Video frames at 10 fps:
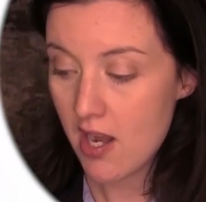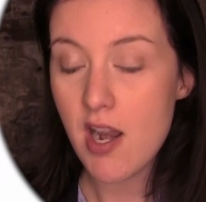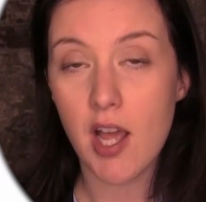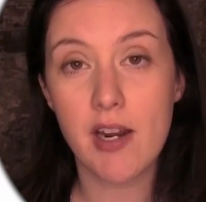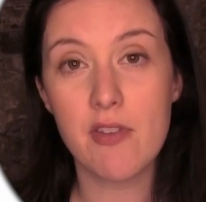
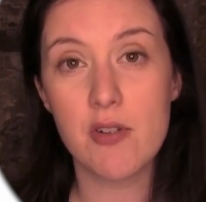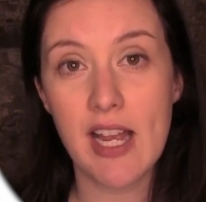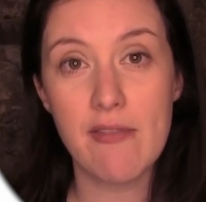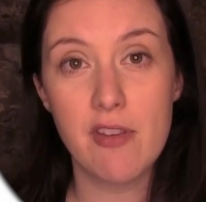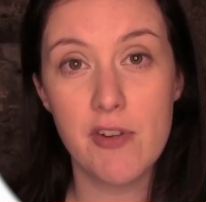none of those
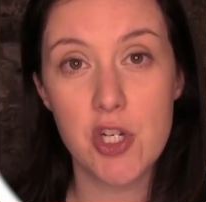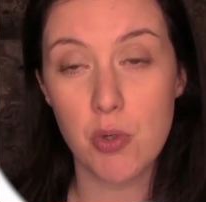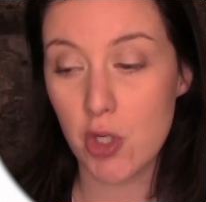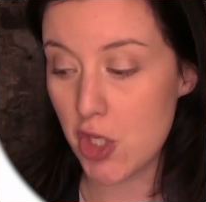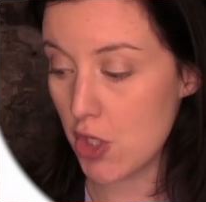have the
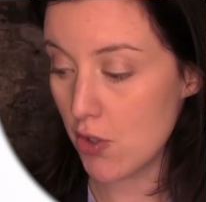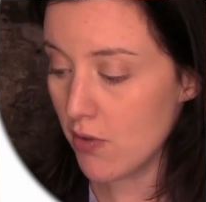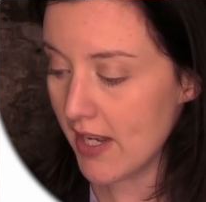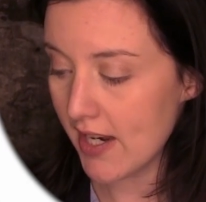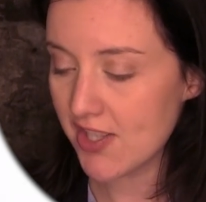visual
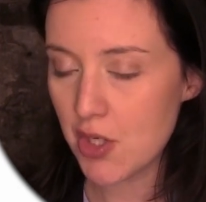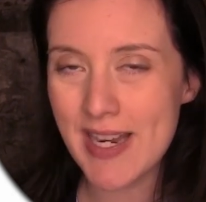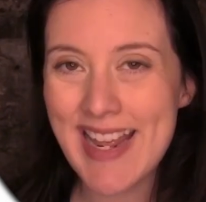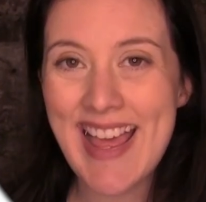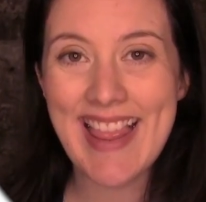cue next to it.